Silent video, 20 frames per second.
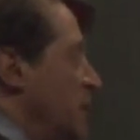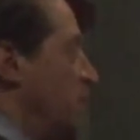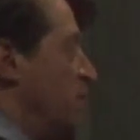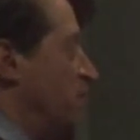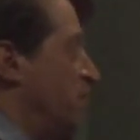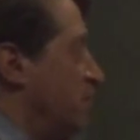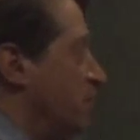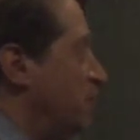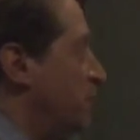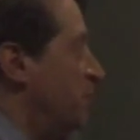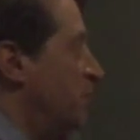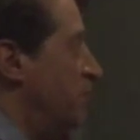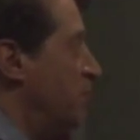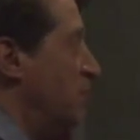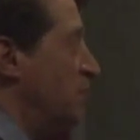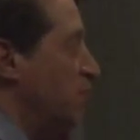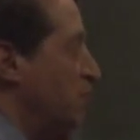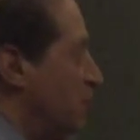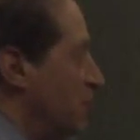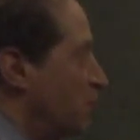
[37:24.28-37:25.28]
been
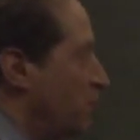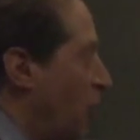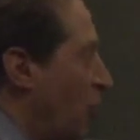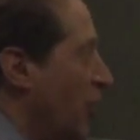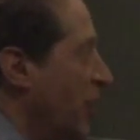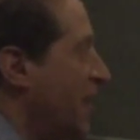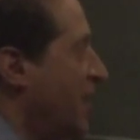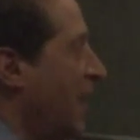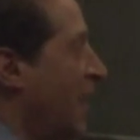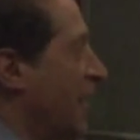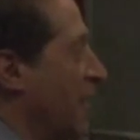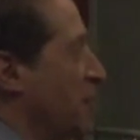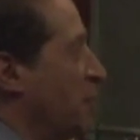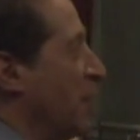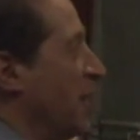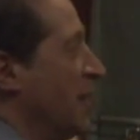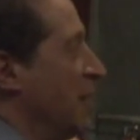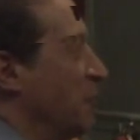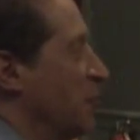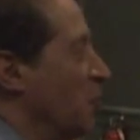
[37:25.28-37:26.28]
boycotted
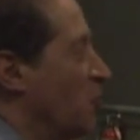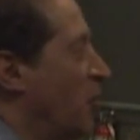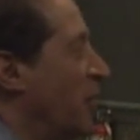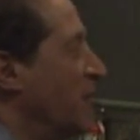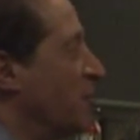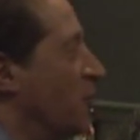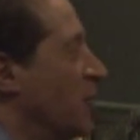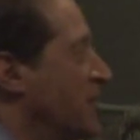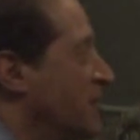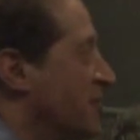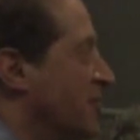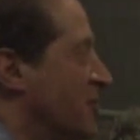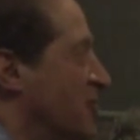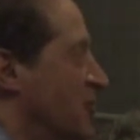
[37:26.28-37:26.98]
by them. What, what's the